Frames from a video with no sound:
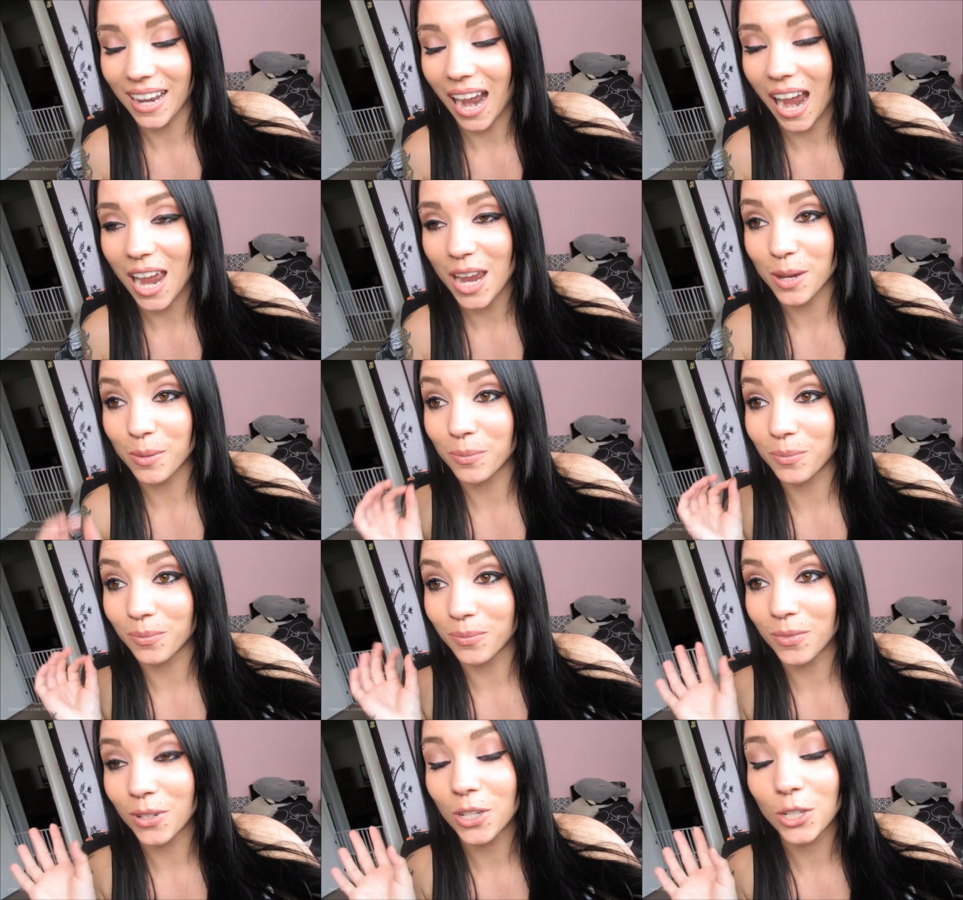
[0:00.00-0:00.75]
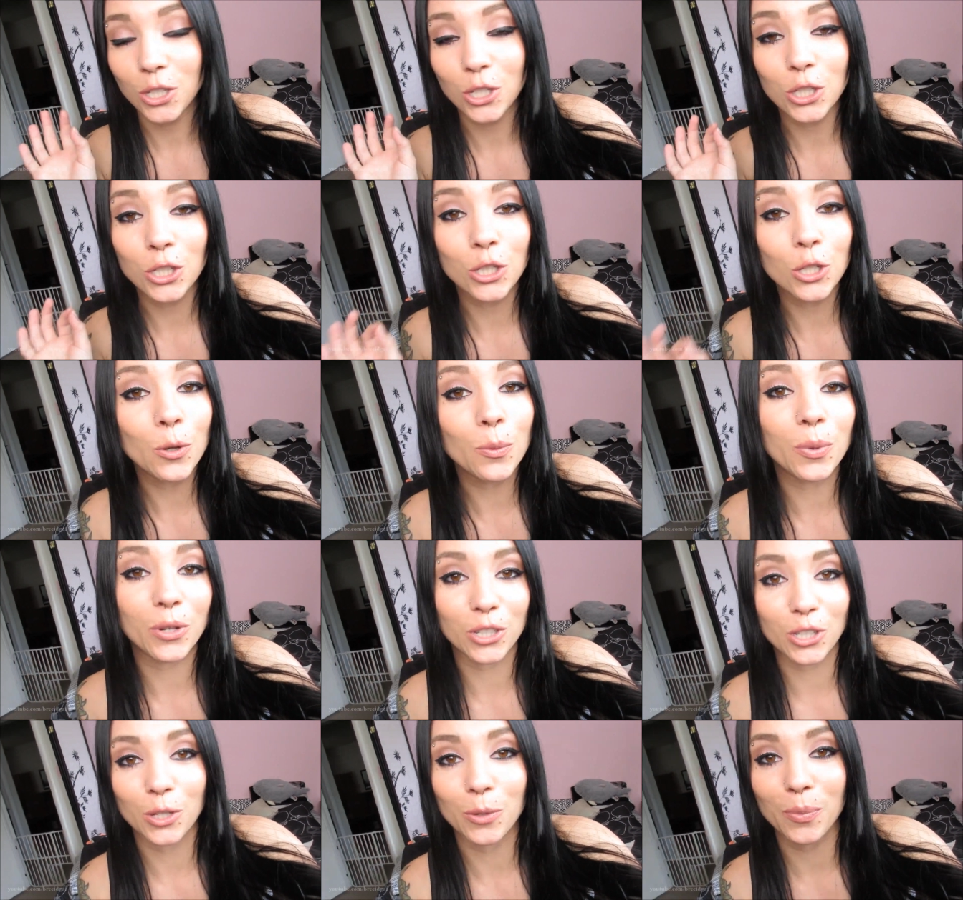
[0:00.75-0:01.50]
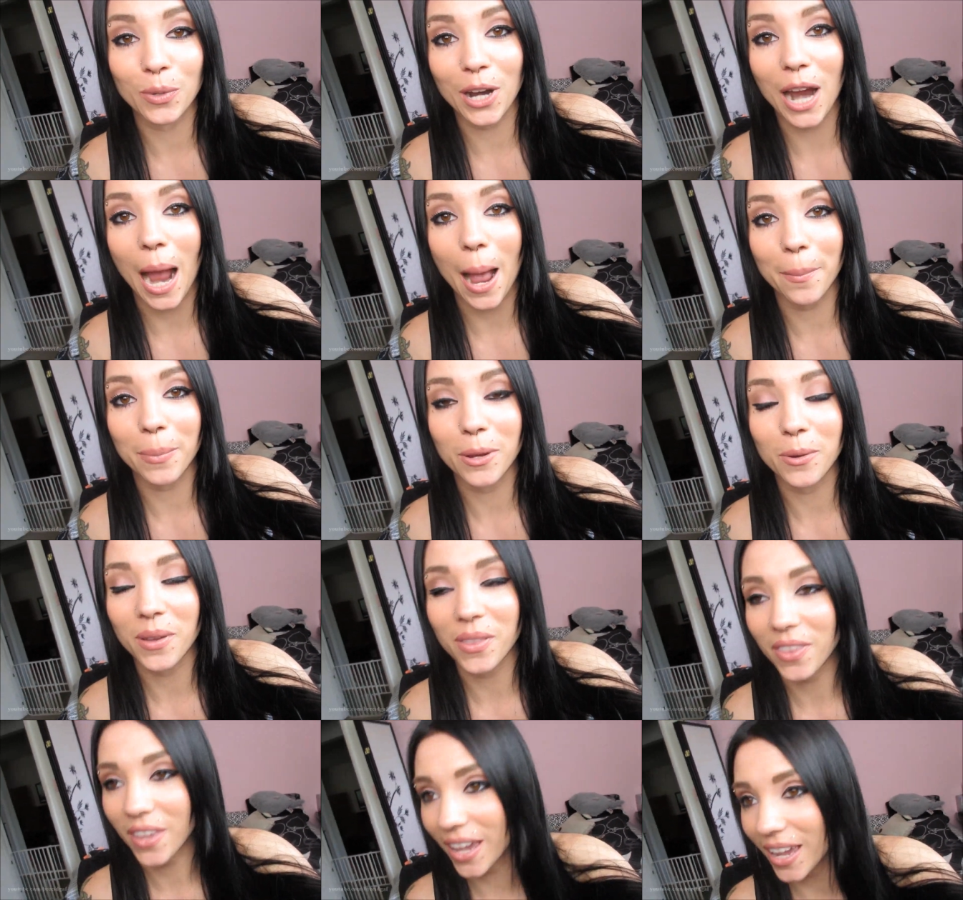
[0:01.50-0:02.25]
Like, I am super, super
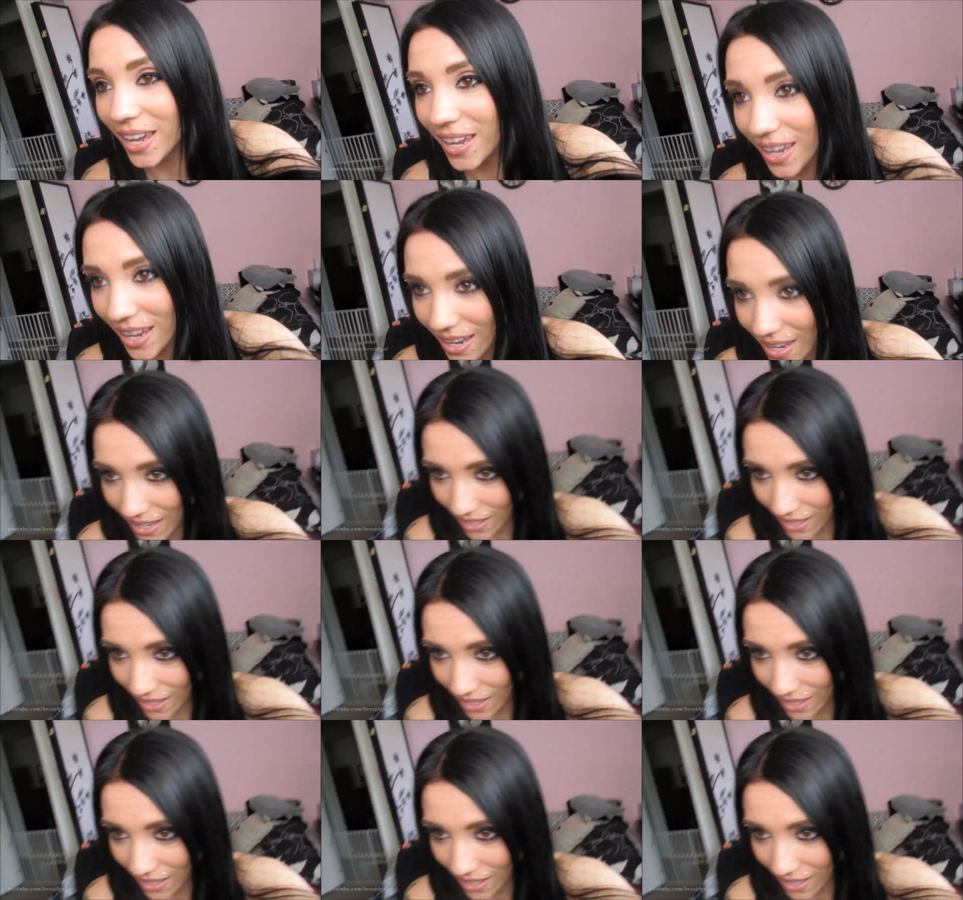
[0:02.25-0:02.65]
happy with it.